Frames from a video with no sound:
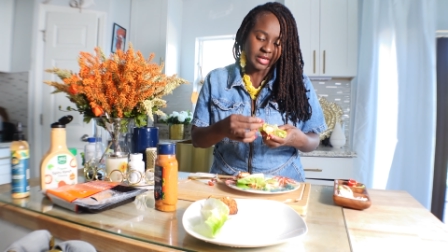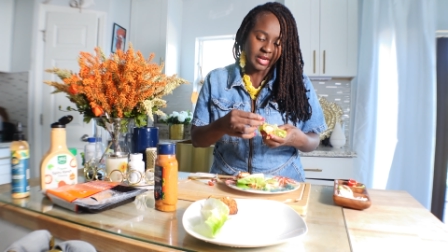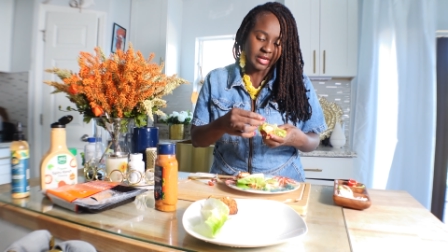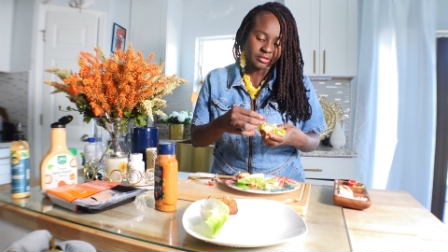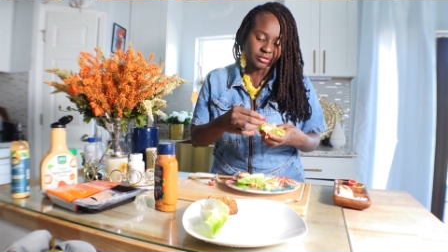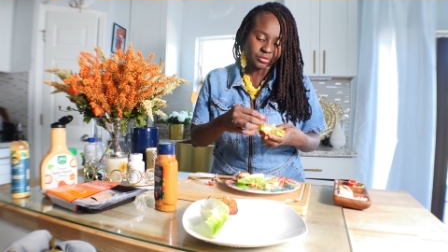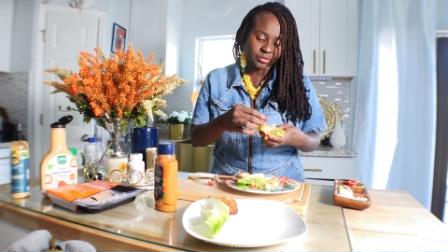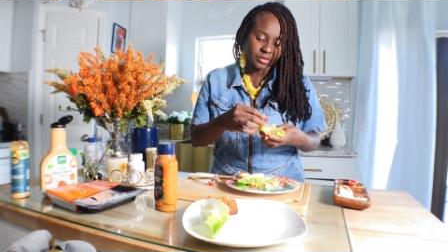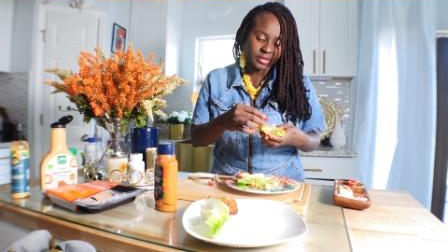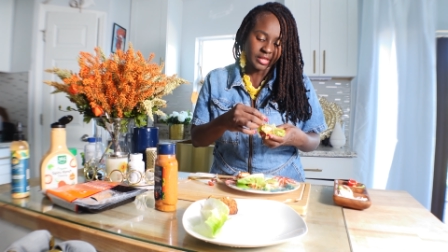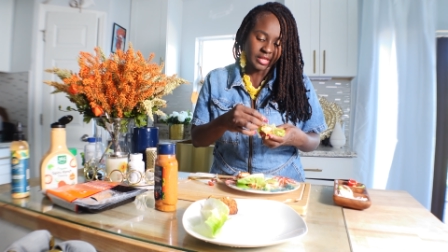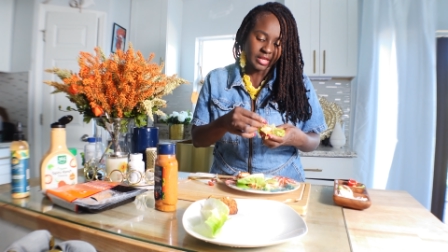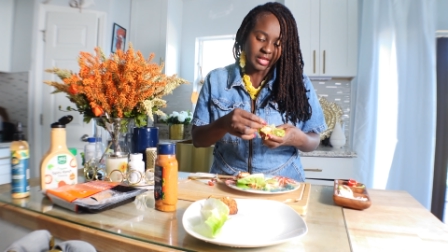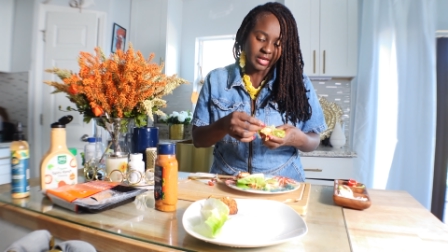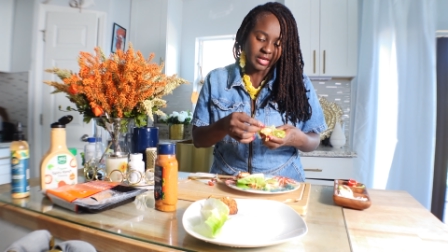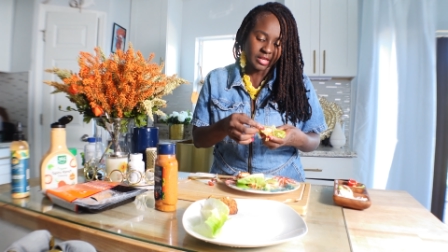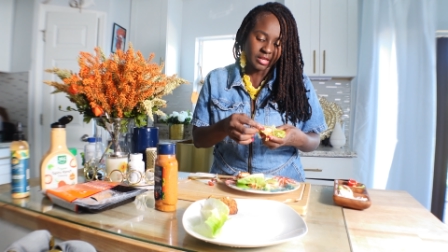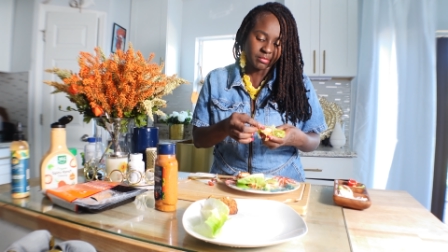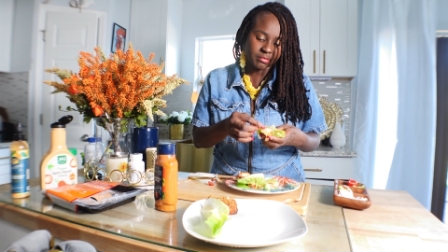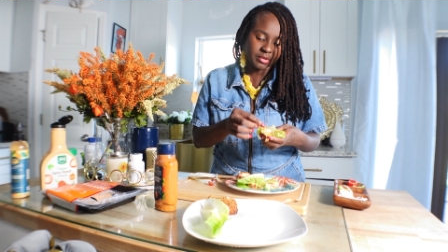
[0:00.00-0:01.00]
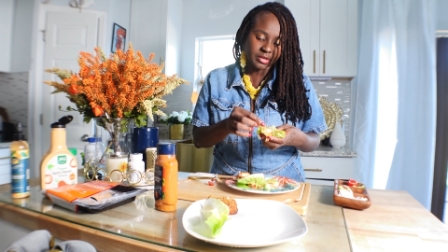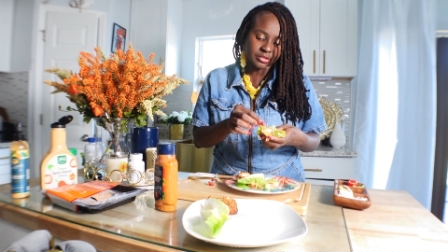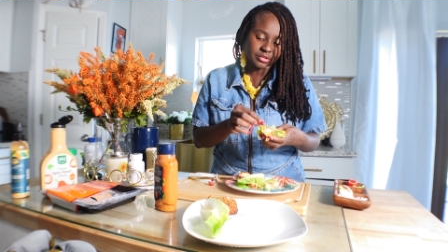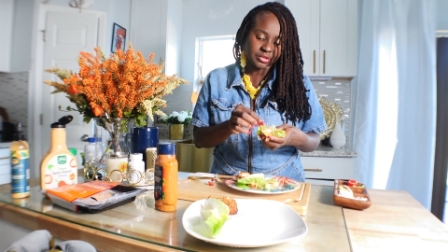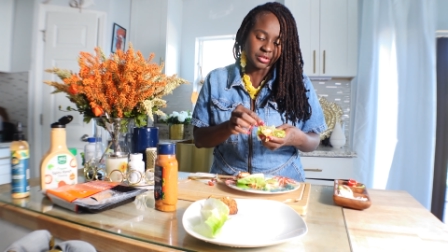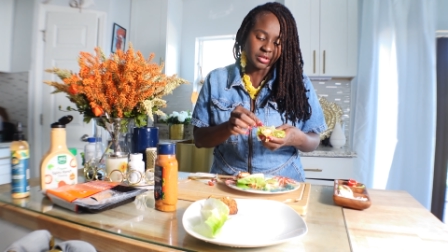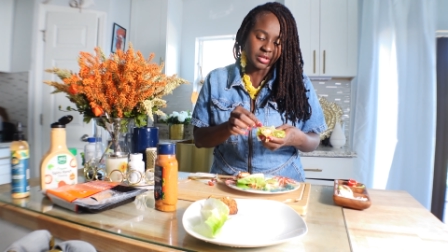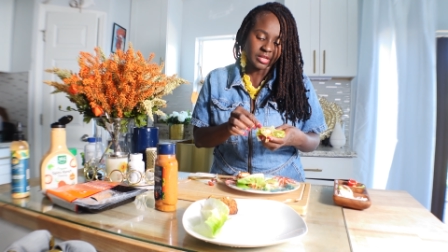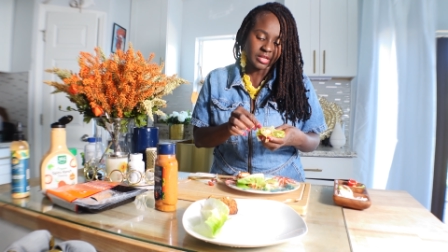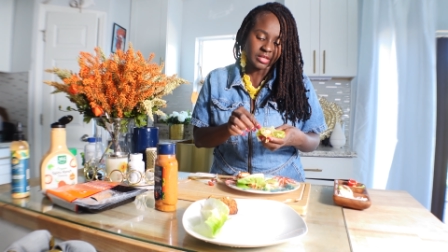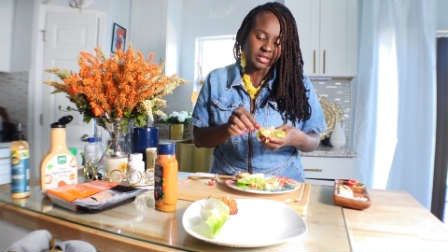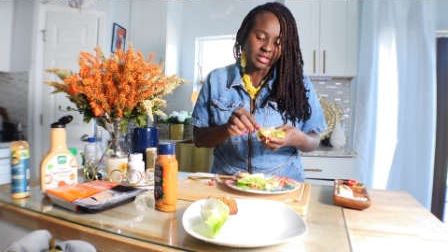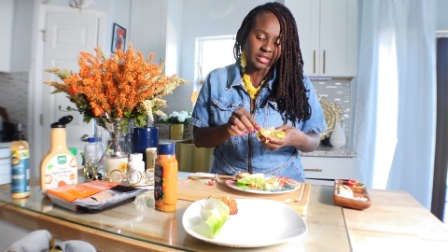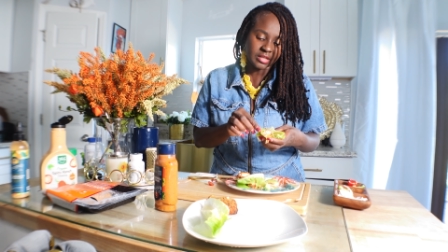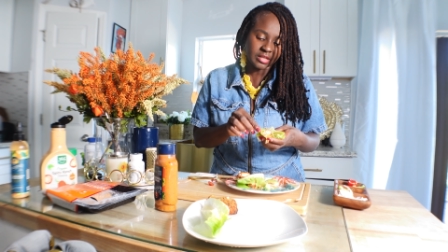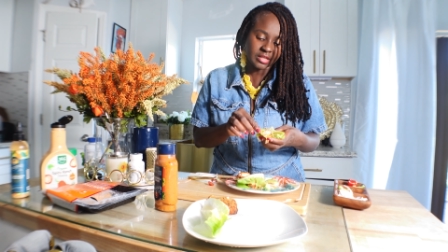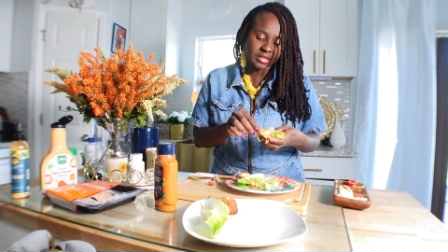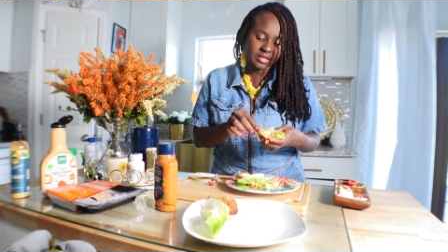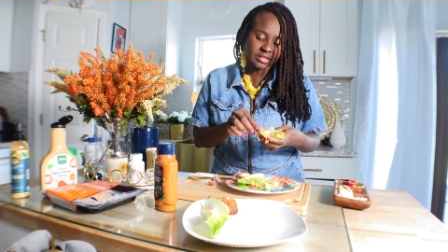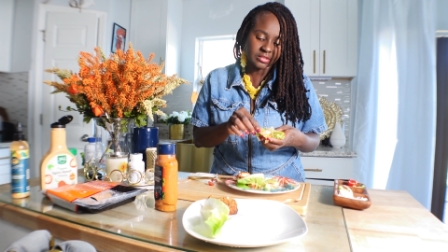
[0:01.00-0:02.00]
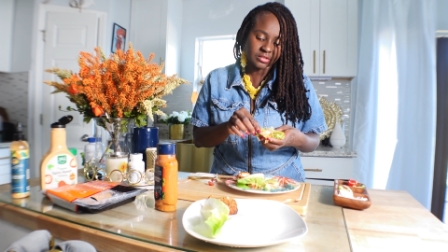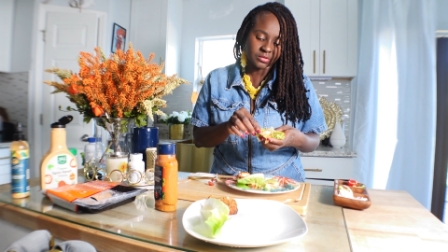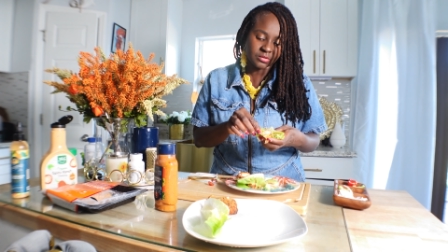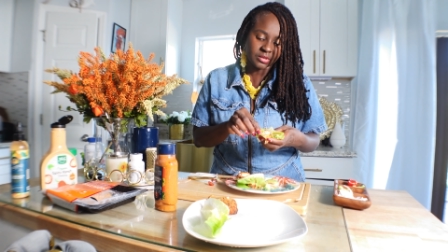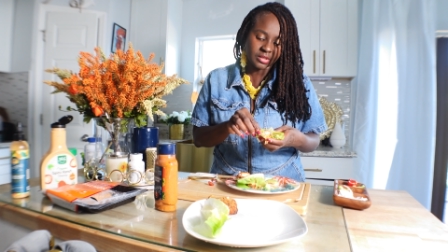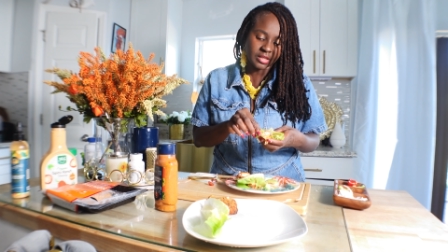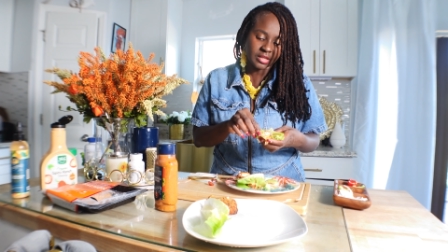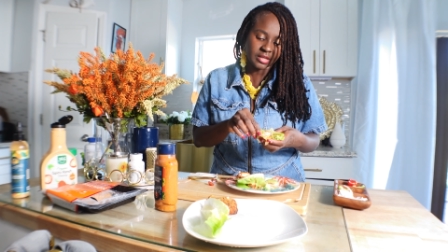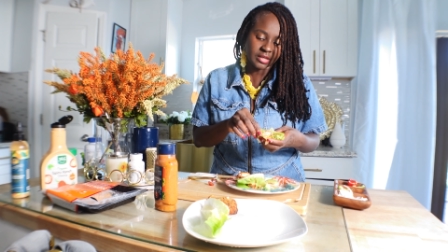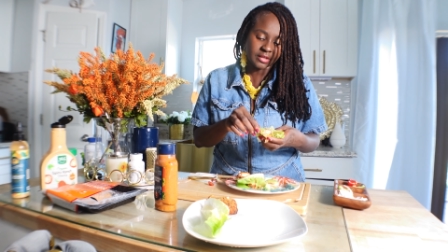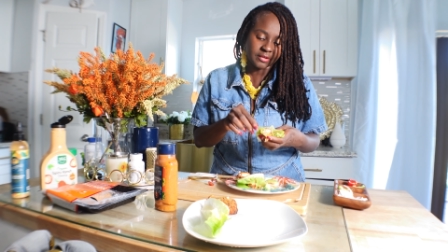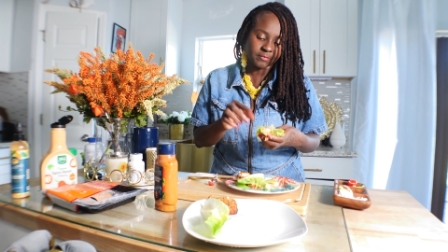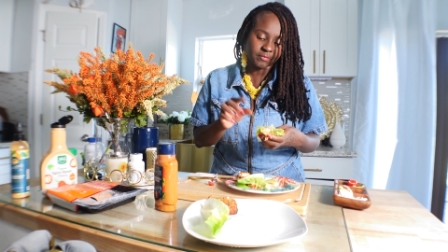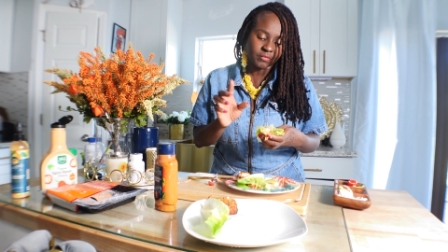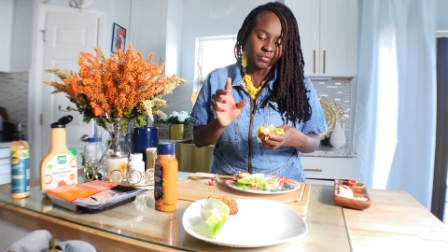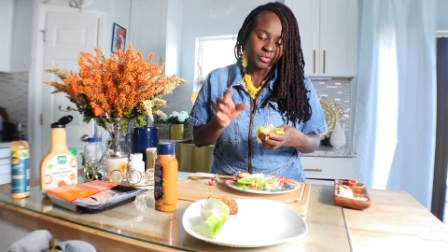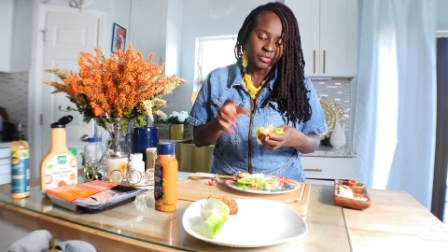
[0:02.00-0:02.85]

natural organic make sure you get the lettuce organic